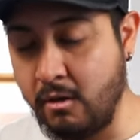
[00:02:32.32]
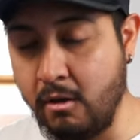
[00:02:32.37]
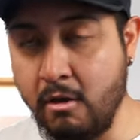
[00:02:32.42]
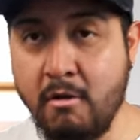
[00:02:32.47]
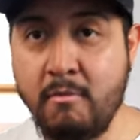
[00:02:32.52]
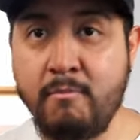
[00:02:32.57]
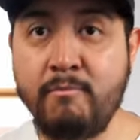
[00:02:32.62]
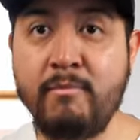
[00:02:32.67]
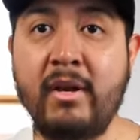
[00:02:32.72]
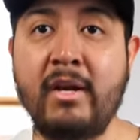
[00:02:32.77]

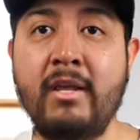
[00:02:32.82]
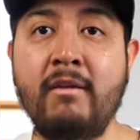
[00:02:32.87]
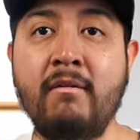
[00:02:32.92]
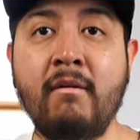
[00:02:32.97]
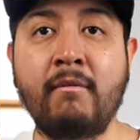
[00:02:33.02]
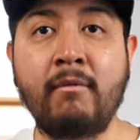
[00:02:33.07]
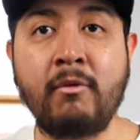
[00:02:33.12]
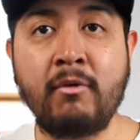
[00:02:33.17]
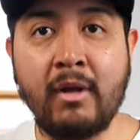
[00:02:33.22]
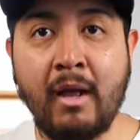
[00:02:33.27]

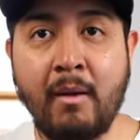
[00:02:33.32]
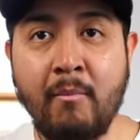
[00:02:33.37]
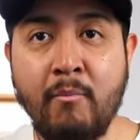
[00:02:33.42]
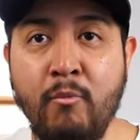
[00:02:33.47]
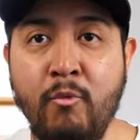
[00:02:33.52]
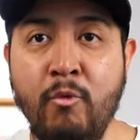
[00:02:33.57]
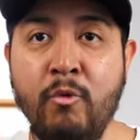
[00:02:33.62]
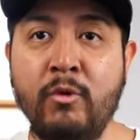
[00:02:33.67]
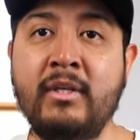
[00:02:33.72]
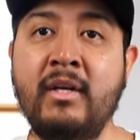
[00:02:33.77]
Unbelievable
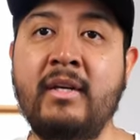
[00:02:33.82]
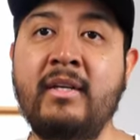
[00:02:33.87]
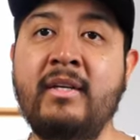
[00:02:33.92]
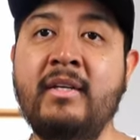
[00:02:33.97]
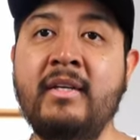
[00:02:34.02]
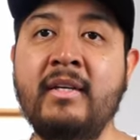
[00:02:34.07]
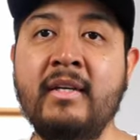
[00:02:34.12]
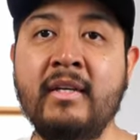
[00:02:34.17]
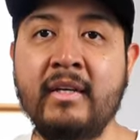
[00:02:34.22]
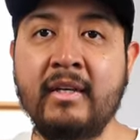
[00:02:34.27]
and
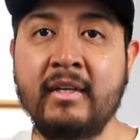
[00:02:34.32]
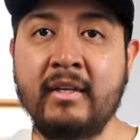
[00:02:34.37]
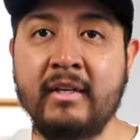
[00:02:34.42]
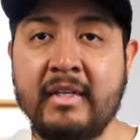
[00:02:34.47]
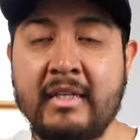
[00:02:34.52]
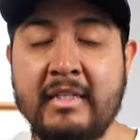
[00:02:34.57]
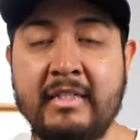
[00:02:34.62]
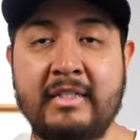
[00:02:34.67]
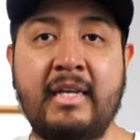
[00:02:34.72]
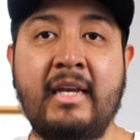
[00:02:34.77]
brutally
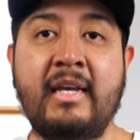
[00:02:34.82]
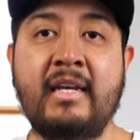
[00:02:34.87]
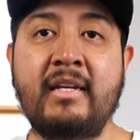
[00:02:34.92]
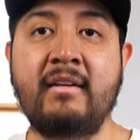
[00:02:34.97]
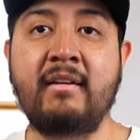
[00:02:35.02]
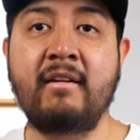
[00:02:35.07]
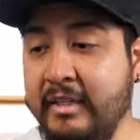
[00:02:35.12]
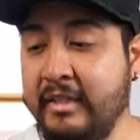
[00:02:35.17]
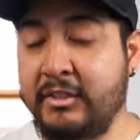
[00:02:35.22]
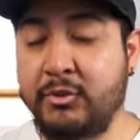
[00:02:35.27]

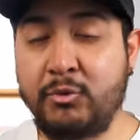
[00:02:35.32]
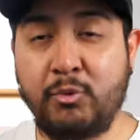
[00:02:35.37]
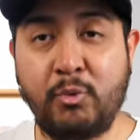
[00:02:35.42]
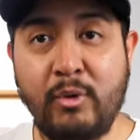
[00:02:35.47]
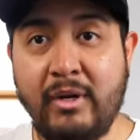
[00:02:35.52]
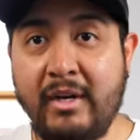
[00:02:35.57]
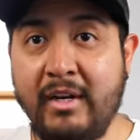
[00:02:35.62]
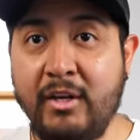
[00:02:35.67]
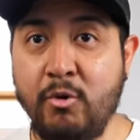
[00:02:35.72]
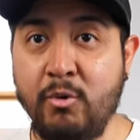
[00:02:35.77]
insane. It's
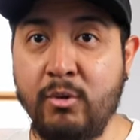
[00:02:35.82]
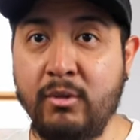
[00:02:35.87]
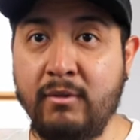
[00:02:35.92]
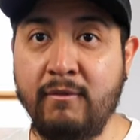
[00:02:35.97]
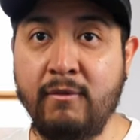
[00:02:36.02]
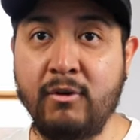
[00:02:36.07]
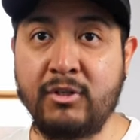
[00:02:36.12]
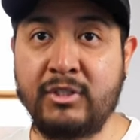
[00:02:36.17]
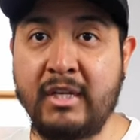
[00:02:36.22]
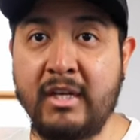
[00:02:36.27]
really good
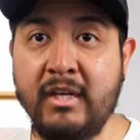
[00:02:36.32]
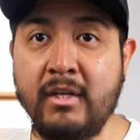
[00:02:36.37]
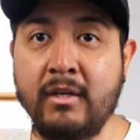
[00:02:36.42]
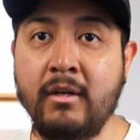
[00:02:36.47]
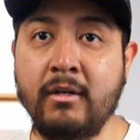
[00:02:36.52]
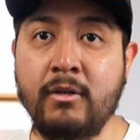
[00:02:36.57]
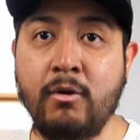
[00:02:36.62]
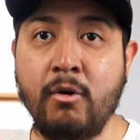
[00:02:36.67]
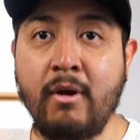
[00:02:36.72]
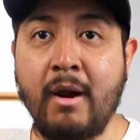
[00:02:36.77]
for
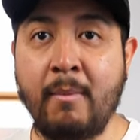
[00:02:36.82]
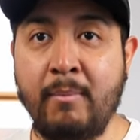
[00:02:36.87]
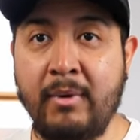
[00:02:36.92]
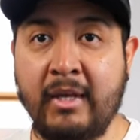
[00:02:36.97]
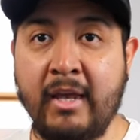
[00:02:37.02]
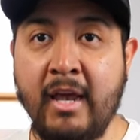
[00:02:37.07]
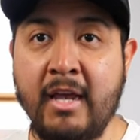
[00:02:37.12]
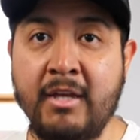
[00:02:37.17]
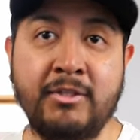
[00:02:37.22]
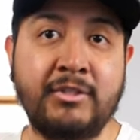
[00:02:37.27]
single core
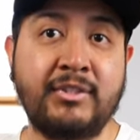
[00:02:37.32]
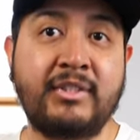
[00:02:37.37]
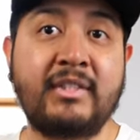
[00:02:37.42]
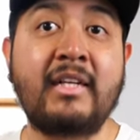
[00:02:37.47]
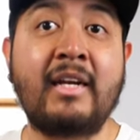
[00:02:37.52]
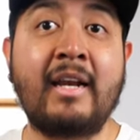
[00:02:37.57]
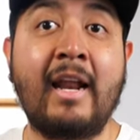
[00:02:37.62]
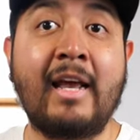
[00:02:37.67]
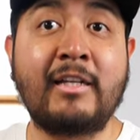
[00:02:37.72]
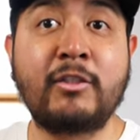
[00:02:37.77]
applications
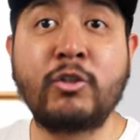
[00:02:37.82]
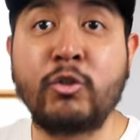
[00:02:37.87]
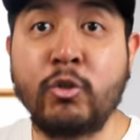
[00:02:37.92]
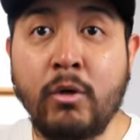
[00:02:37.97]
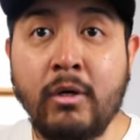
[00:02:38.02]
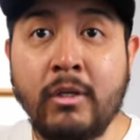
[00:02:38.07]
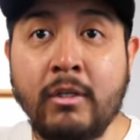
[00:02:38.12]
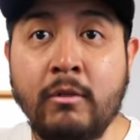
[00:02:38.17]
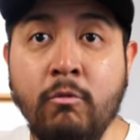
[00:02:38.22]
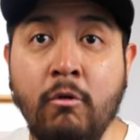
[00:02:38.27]
like
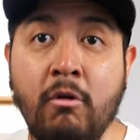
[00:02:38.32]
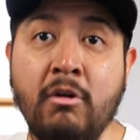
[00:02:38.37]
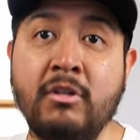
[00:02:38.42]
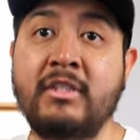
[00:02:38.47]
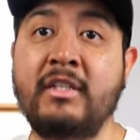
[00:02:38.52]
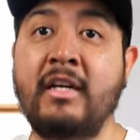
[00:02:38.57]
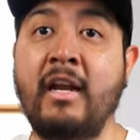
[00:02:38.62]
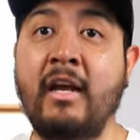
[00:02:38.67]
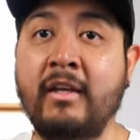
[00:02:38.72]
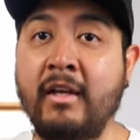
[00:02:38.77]

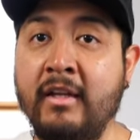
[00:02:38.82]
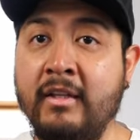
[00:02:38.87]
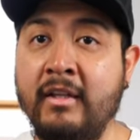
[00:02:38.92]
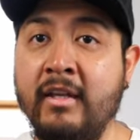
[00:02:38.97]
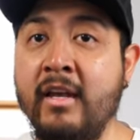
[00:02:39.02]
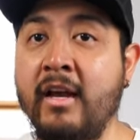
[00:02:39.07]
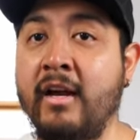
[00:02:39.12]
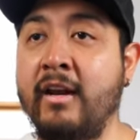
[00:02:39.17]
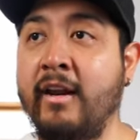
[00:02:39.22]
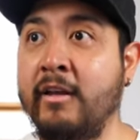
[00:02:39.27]
Solidworks, like
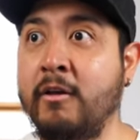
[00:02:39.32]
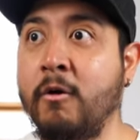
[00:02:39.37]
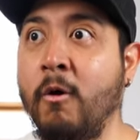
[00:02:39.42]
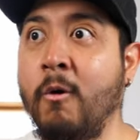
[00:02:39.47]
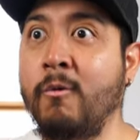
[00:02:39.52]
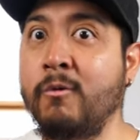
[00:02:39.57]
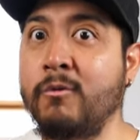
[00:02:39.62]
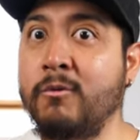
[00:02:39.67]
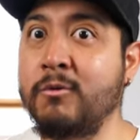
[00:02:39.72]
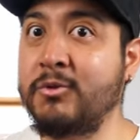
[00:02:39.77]
Catia, like
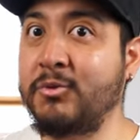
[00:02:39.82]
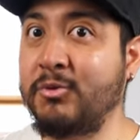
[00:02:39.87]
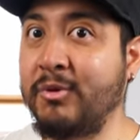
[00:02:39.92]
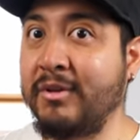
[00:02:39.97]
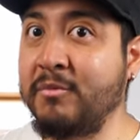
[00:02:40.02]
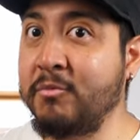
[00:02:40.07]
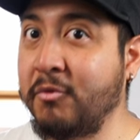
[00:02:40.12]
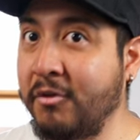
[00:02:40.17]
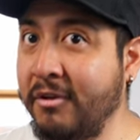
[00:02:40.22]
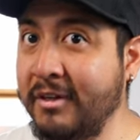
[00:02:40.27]
all those
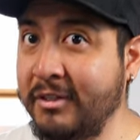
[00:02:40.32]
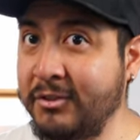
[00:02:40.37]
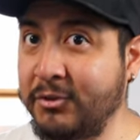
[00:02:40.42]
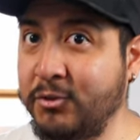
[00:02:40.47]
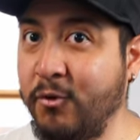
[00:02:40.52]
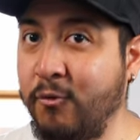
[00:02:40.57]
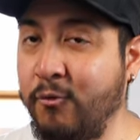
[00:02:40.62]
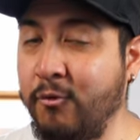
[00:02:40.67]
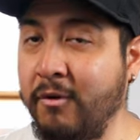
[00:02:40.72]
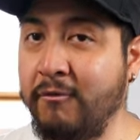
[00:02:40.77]
3D modeling
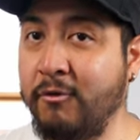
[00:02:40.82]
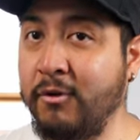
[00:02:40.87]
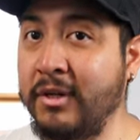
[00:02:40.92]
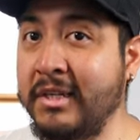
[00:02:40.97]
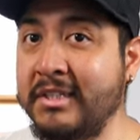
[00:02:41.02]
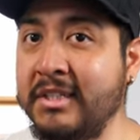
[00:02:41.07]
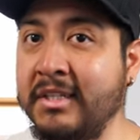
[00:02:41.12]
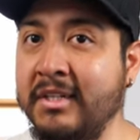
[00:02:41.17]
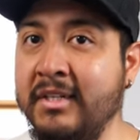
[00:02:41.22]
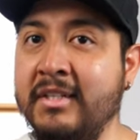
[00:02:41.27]
software for
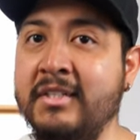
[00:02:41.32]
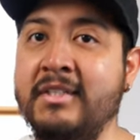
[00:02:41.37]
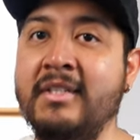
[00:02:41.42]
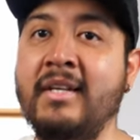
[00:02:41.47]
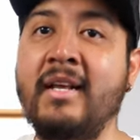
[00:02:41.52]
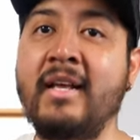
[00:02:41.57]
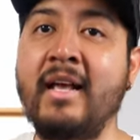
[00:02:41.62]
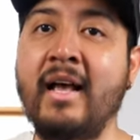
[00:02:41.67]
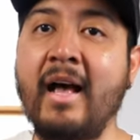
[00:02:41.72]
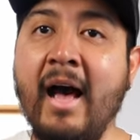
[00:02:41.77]
engineers
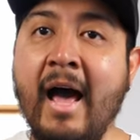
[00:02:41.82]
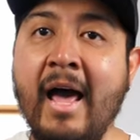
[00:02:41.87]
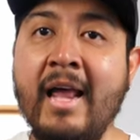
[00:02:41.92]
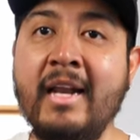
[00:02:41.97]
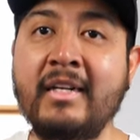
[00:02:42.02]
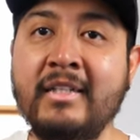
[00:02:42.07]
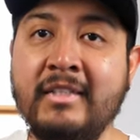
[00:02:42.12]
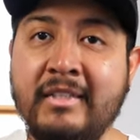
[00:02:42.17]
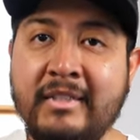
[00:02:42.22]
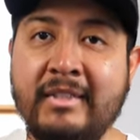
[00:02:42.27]

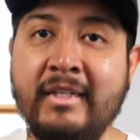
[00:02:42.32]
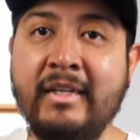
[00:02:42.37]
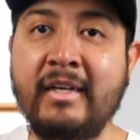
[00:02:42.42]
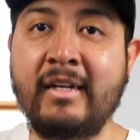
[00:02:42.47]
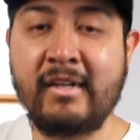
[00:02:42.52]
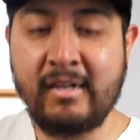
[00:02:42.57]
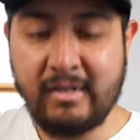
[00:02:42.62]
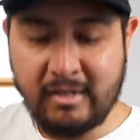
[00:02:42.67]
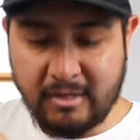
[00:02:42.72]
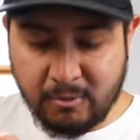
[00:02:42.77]
are
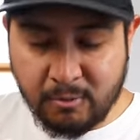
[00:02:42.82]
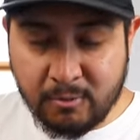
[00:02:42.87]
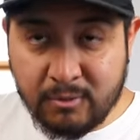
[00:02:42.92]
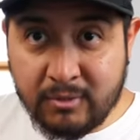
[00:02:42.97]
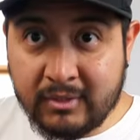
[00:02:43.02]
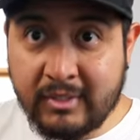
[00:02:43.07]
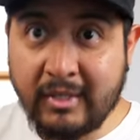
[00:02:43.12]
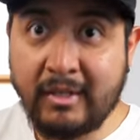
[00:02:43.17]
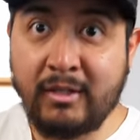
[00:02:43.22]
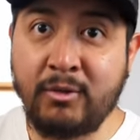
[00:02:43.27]
still,
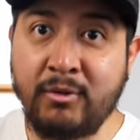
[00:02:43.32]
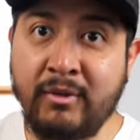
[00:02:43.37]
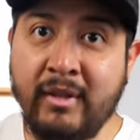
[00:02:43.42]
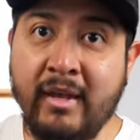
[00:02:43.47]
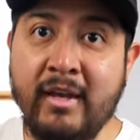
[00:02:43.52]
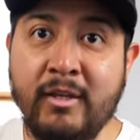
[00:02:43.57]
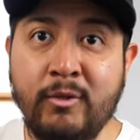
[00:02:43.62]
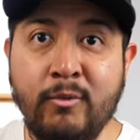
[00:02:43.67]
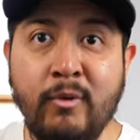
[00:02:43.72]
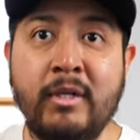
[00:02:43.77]
until
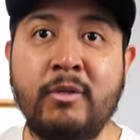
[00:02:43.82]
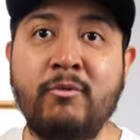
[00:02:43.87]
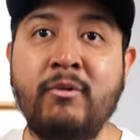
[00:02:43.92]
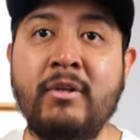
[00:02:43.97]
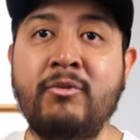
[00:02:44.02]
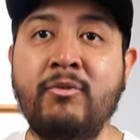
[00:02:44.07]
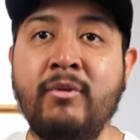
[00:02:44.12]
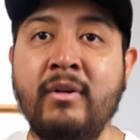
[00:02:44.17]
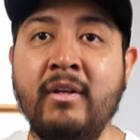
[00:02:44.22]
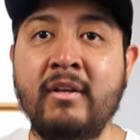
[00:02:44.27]
today,
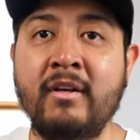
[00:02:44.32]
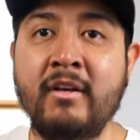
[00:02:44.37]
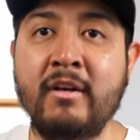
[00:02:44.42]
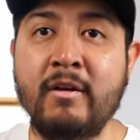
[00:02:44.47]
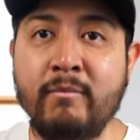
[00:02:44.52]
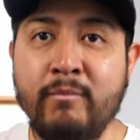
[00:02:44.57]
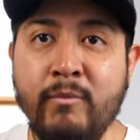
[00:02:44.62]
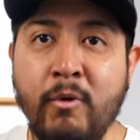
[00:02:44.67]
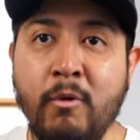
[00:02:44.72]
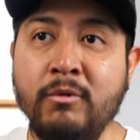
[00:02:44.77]
2023,
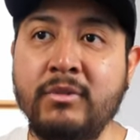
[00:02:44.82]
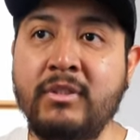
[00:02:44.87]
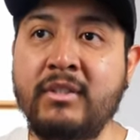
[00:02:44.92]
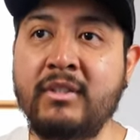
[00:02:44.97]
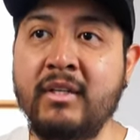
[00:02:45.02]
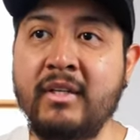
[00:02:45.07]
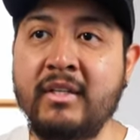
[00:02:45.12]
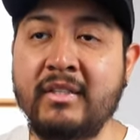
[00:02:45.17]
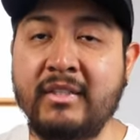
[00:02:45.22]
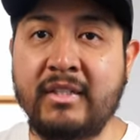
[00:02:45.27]

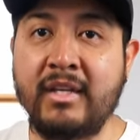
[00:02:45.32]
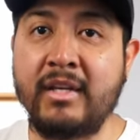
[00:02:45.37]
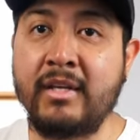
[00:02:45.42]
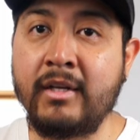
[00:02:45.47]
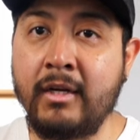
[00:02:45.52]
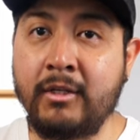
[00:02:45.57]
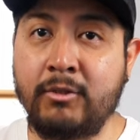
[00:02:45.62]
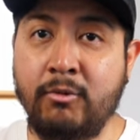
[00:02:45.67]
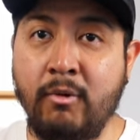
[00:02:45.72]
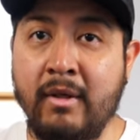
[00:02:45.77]
most
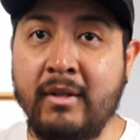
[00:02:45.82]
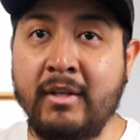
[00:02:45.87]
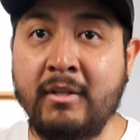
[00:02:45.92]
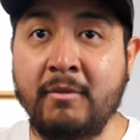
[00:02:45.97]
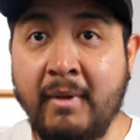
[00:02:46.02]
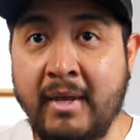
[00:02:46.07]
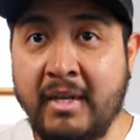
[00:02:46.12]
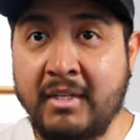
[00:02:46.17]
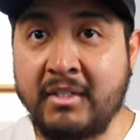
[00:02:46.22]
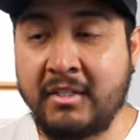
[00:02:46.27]
single threaded
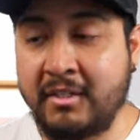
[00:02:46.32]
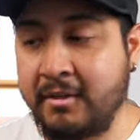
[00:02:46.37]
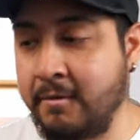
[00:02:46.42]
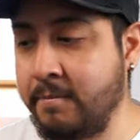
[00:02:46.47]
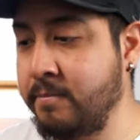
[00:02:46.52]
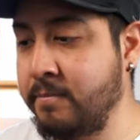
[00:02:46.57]
based.